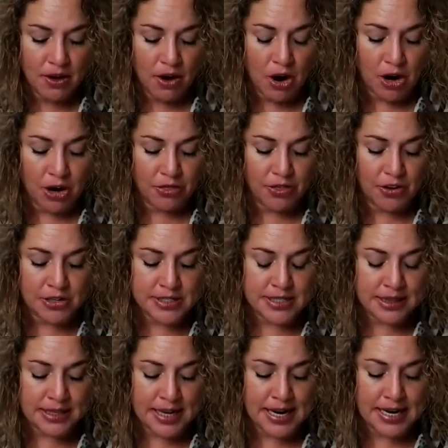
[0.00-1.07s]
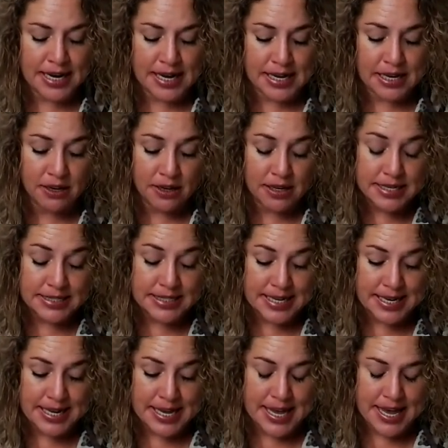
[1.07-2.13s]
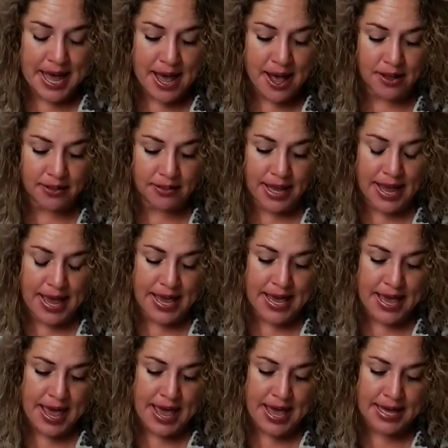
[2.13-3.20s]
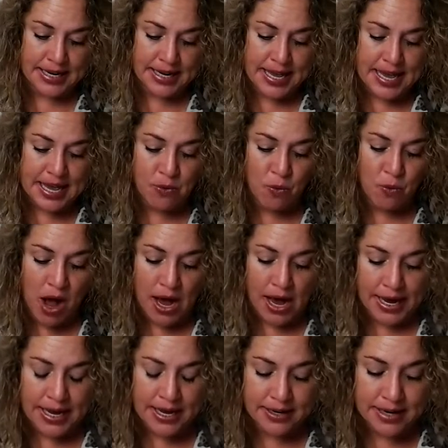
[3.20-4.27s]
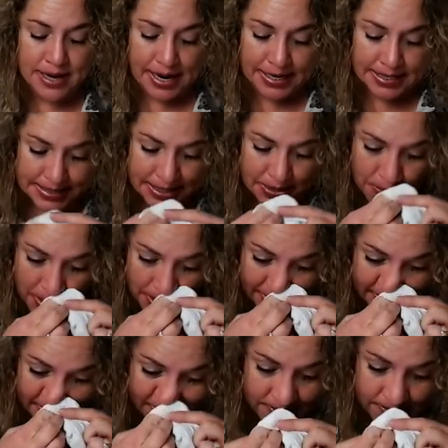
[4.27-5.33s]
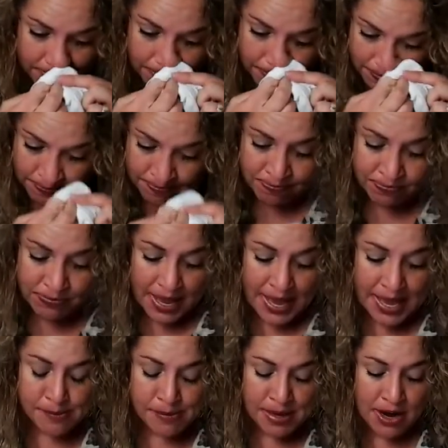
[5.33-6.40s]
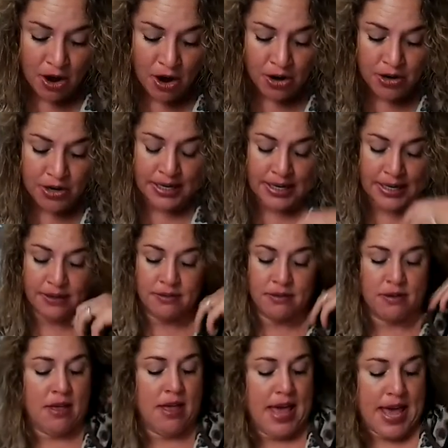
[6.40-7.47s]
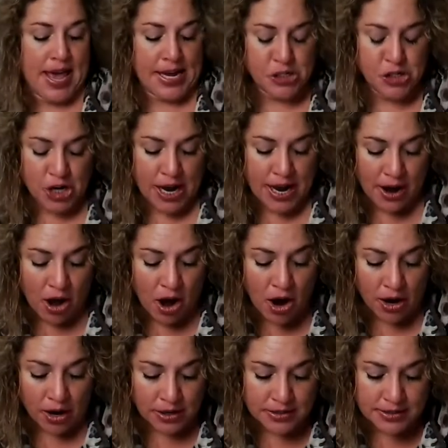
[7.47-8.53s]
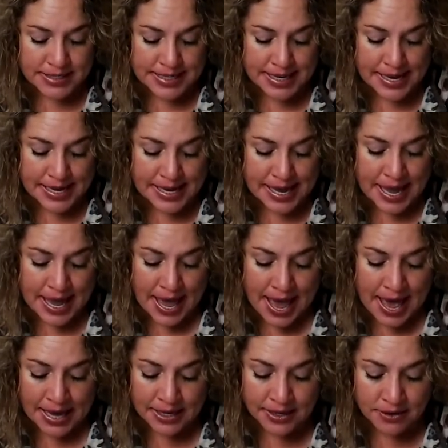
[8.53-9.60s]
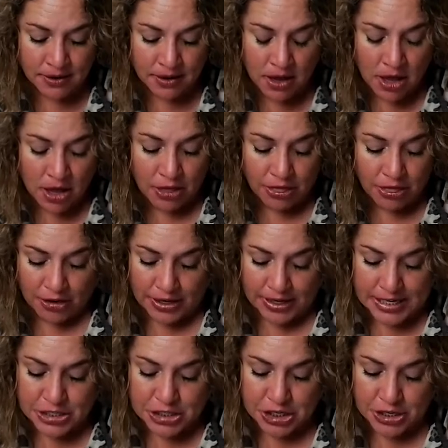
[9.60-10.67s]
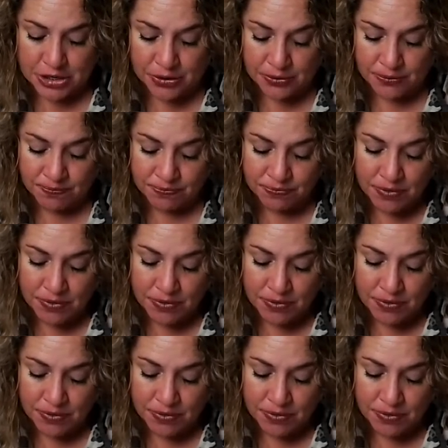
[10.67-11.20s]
Arthur Delaney, D E L A N E Y 91. Amy Harden, H A R D E N 32.